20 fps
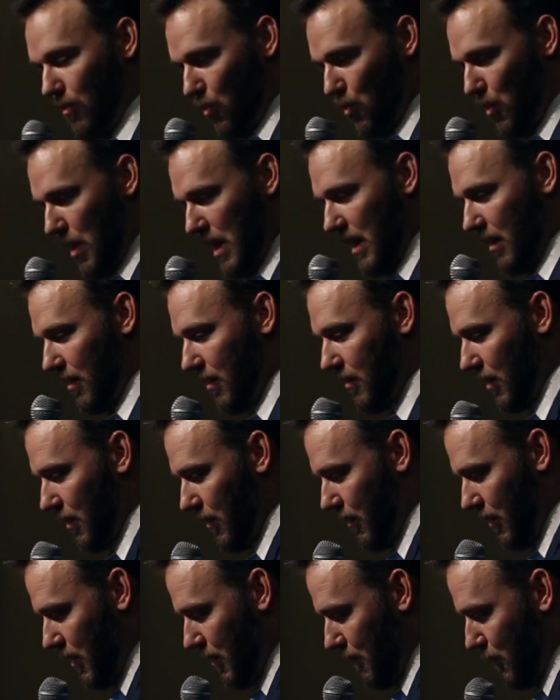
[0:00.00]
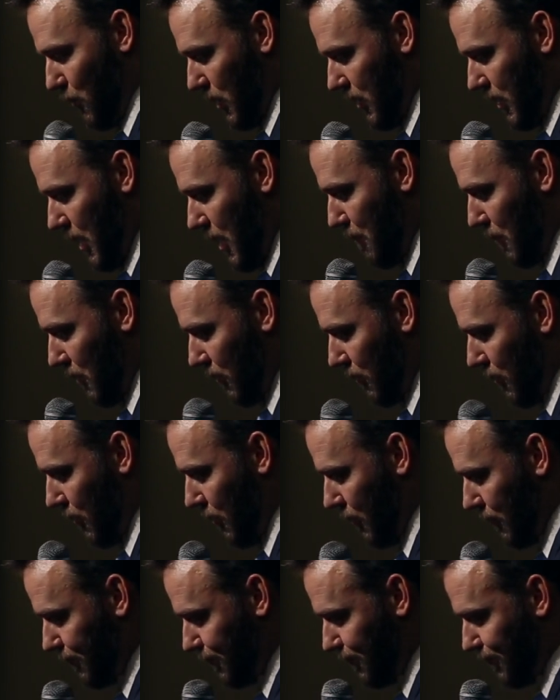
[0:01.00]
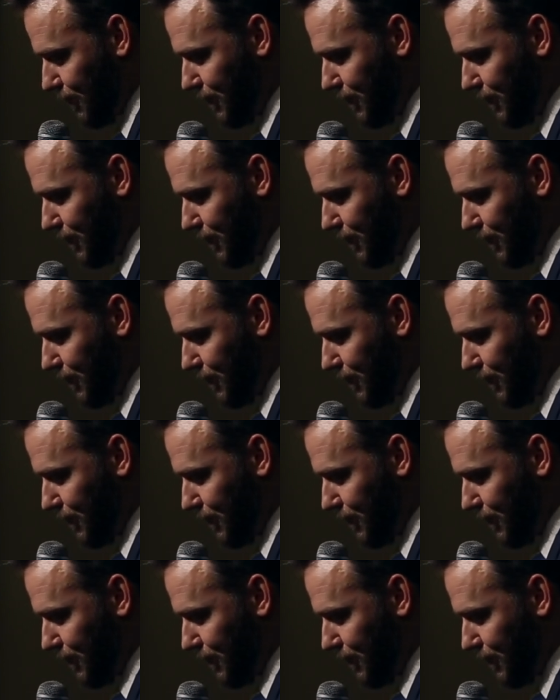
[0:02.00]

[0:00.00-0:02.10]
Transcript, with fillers: We need to tell them what they must do.